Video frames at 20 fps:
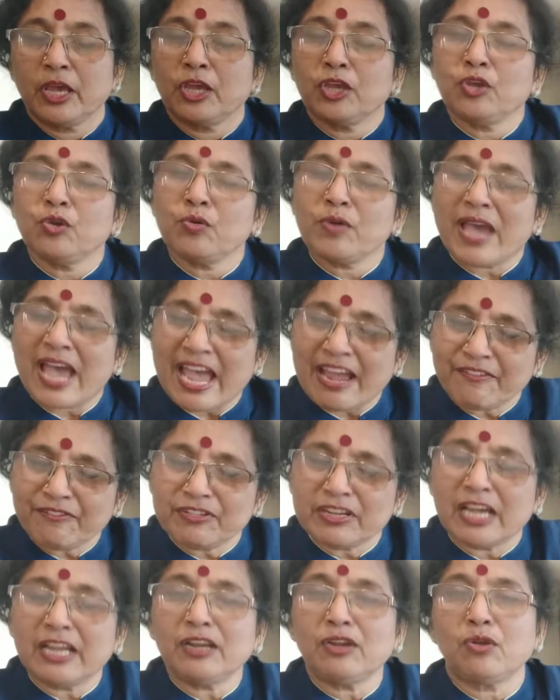You have
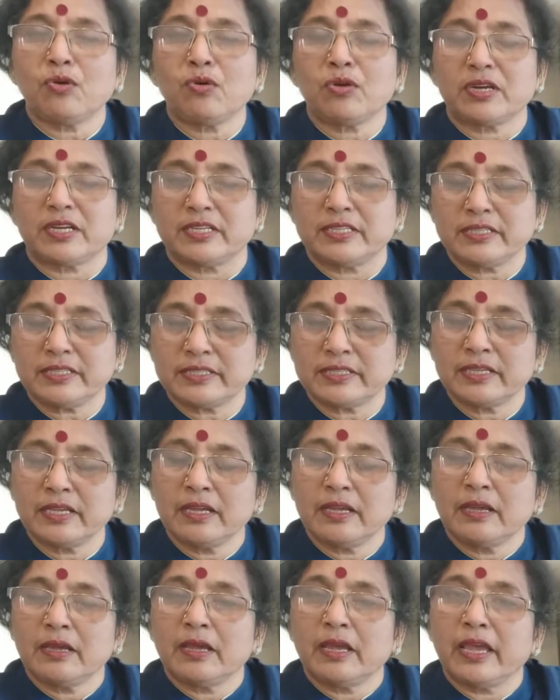done locus
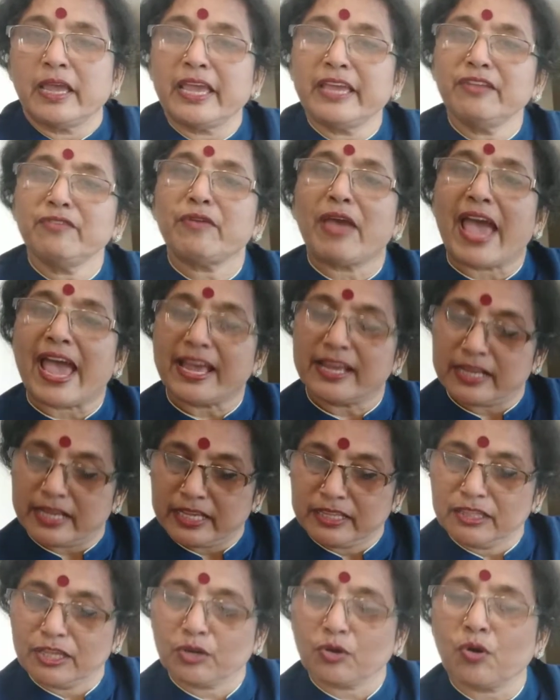
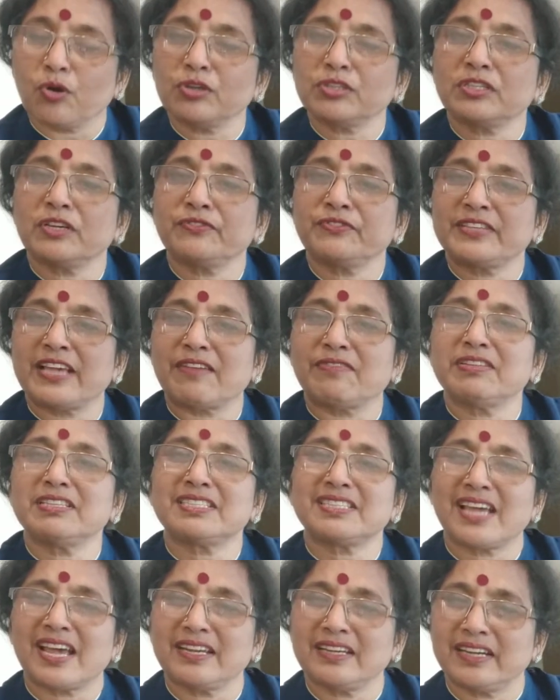in the course of 7th
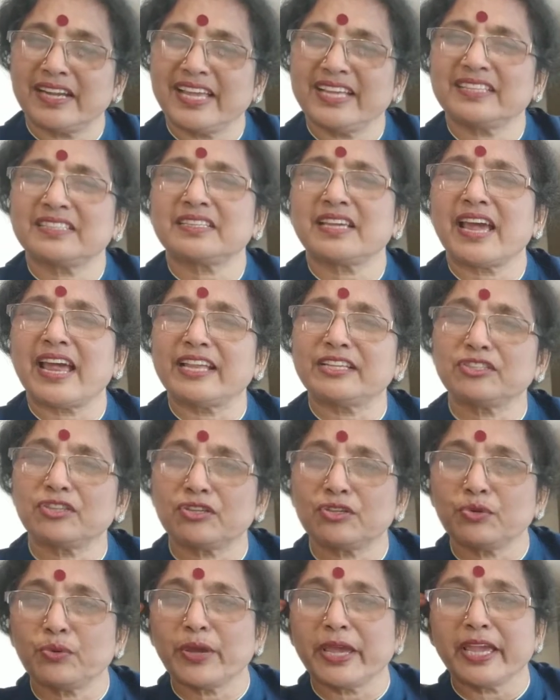standard, 8th standard as
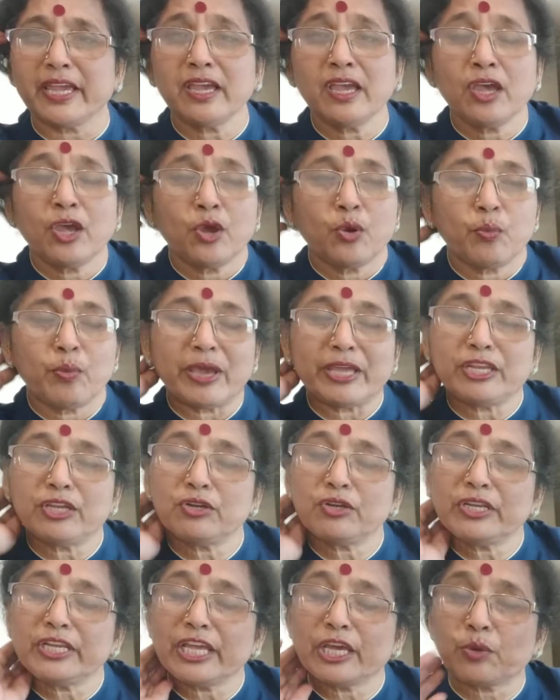you're doing when you
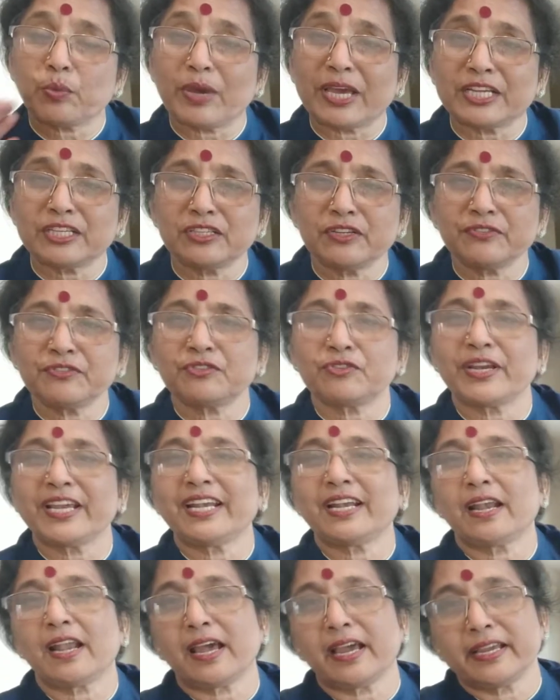did equation of
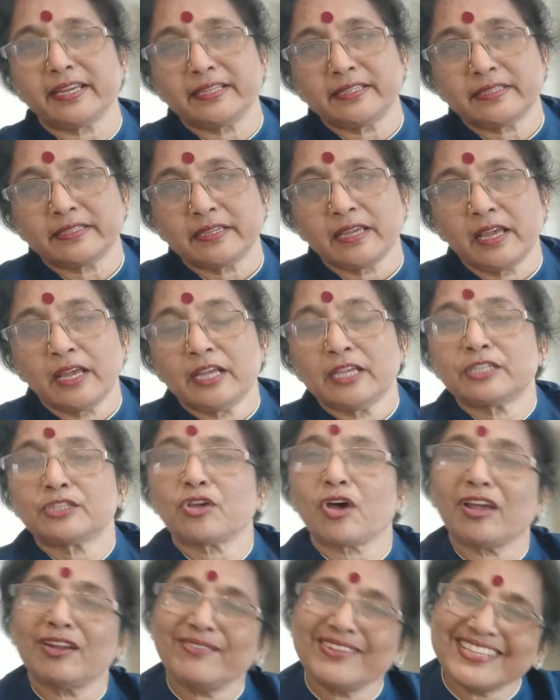straight lines,
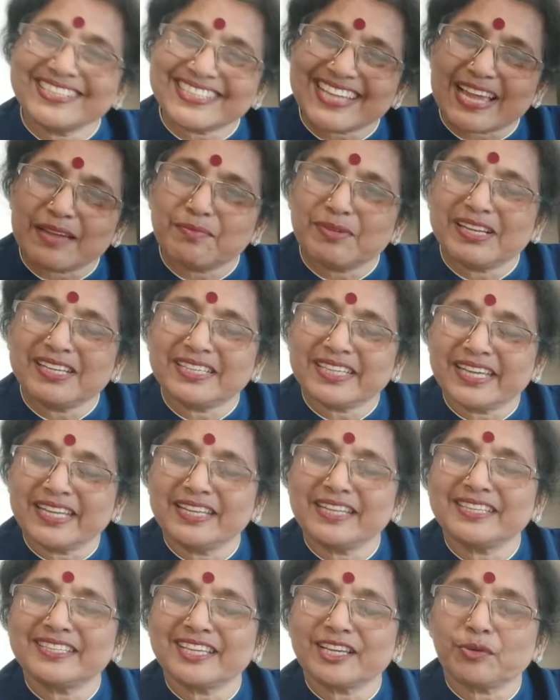solving
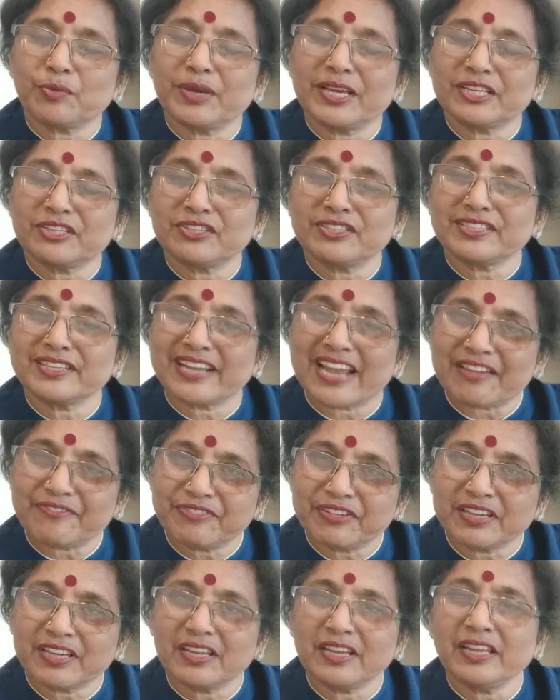simultaneous equations
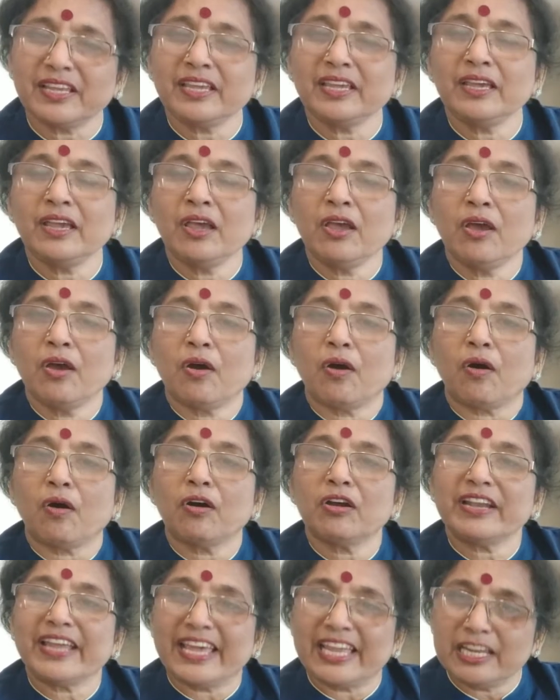graphically,
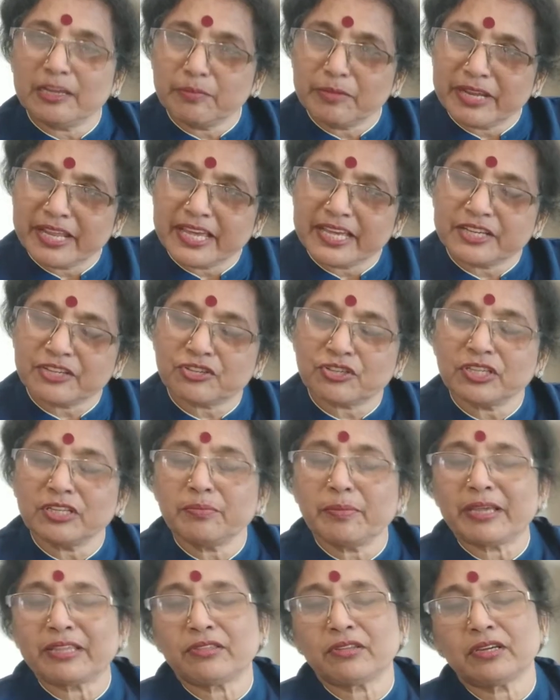or elimination
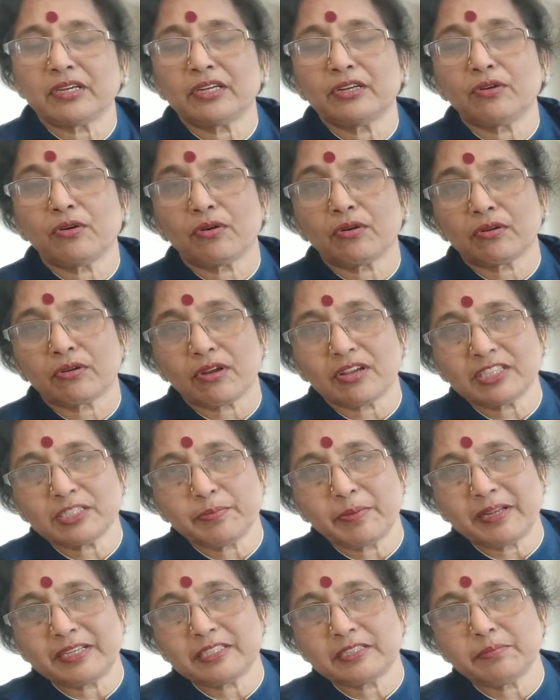method or cross
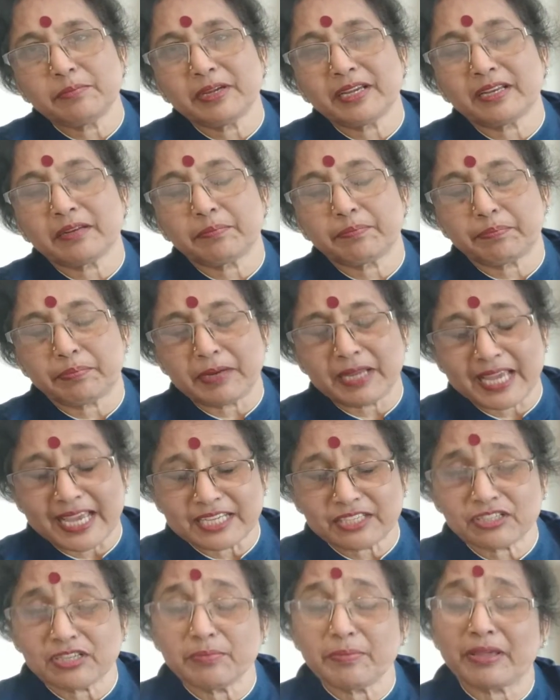
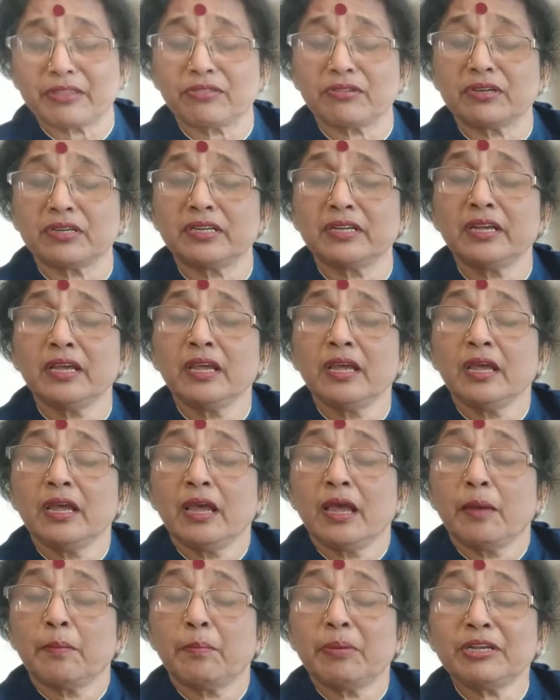multiplication method,
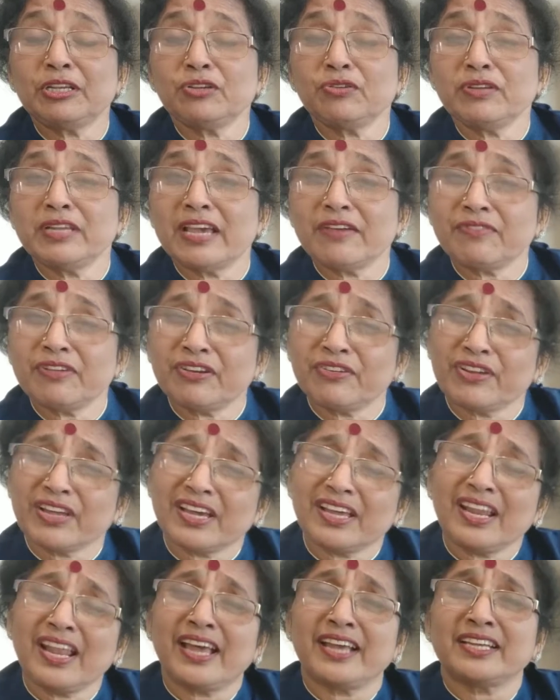but you never
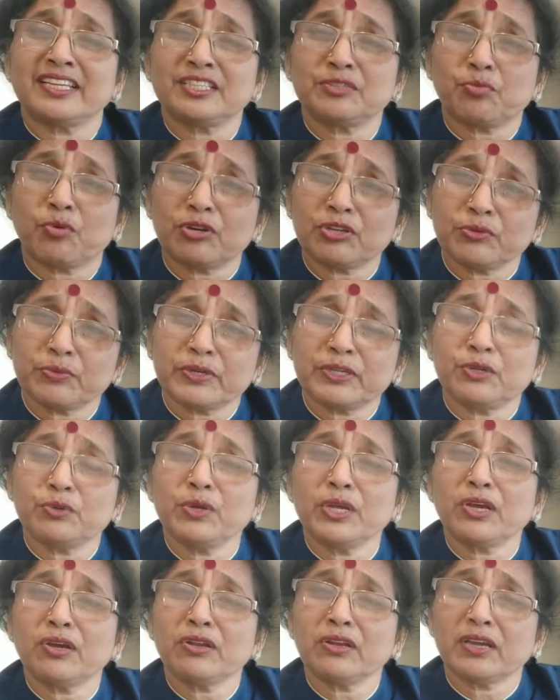realize what you were
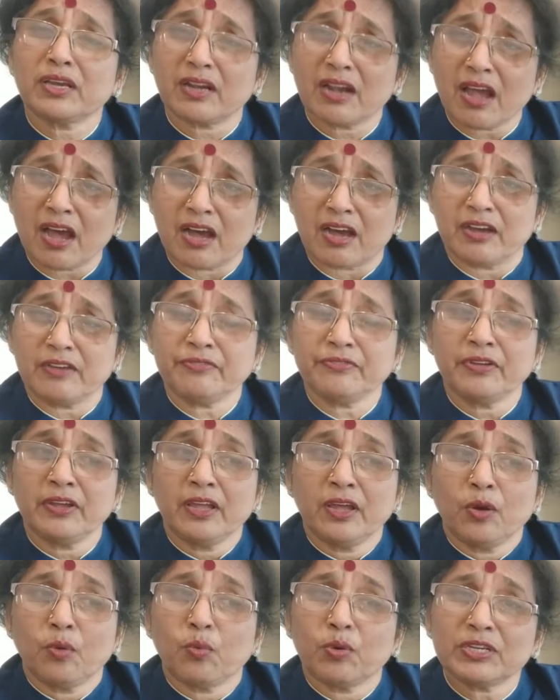doing on graph,
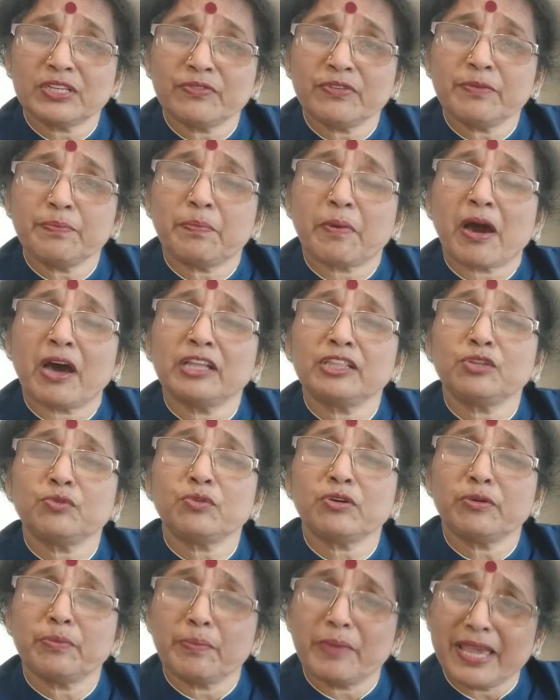whatever path you
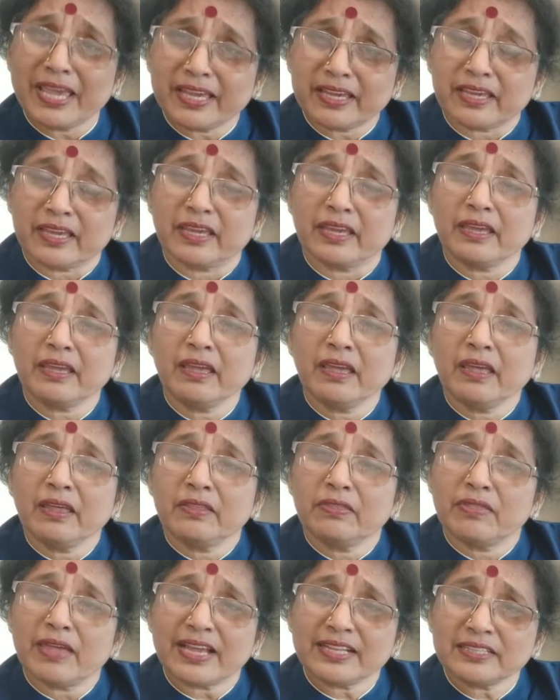were making,
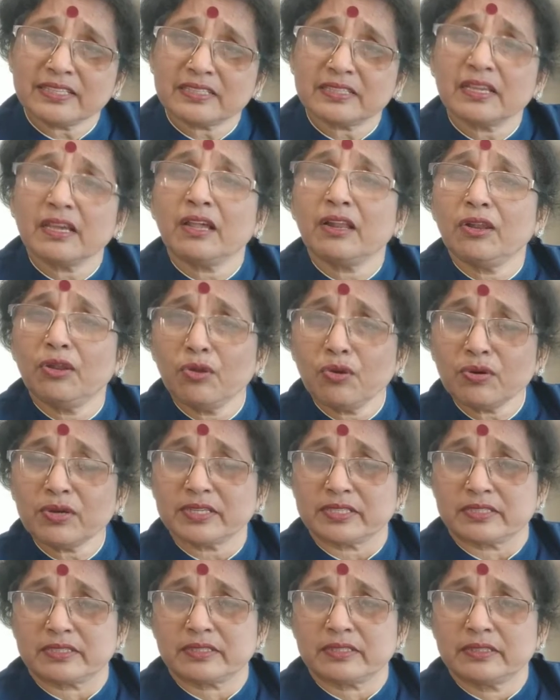that's
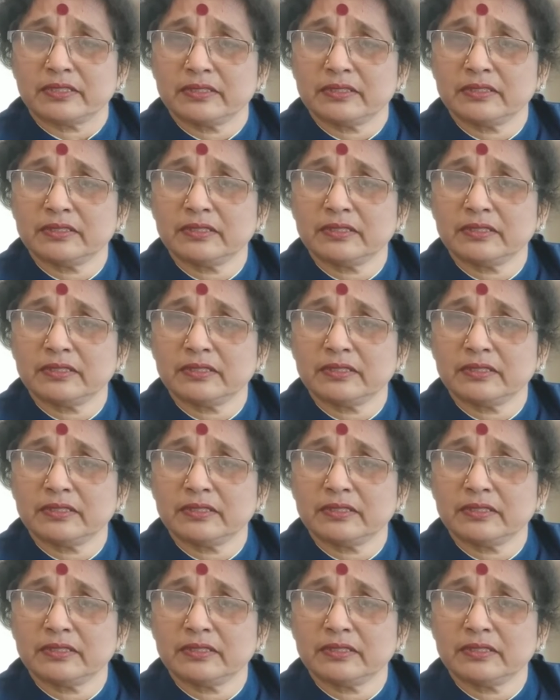locus.